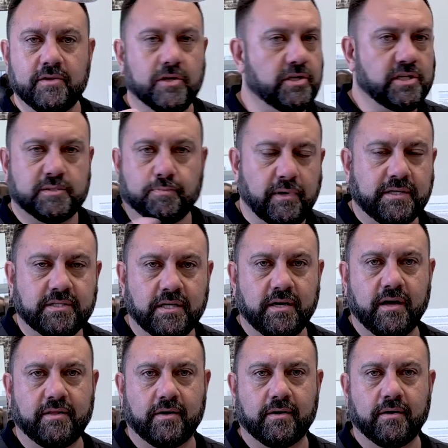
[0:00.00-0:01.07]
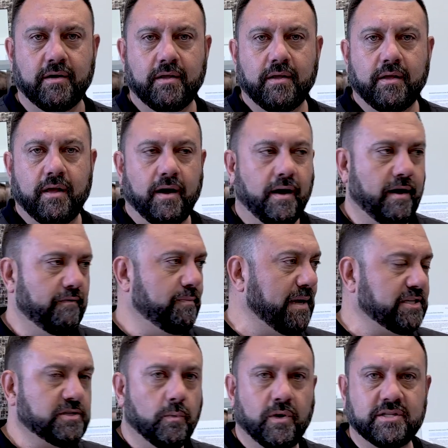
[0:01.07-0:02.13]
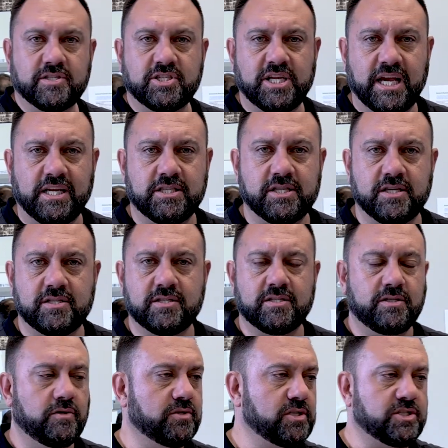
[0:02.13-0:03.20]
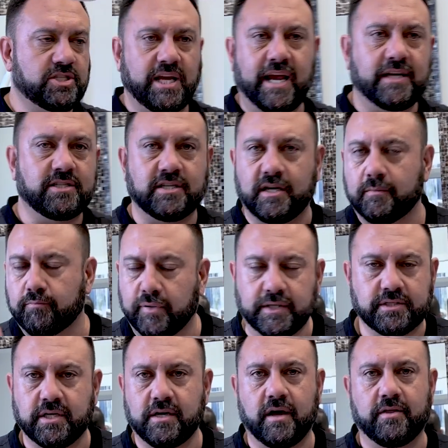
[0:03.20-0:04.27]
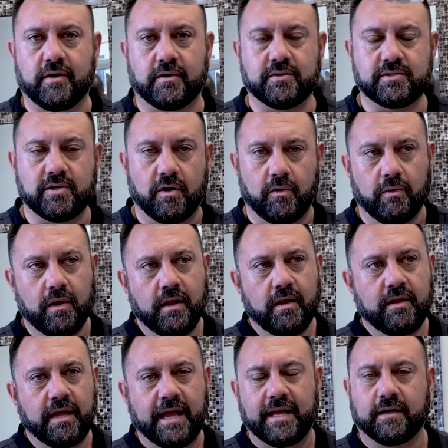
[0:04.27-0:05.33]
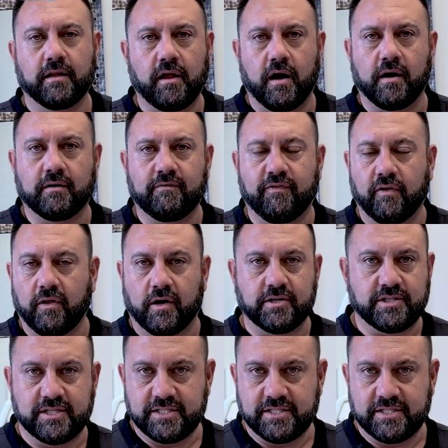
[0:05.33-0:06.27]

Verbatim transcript: you just print another. Uh, if patient wants changes, you just change it and print another. So analog full arch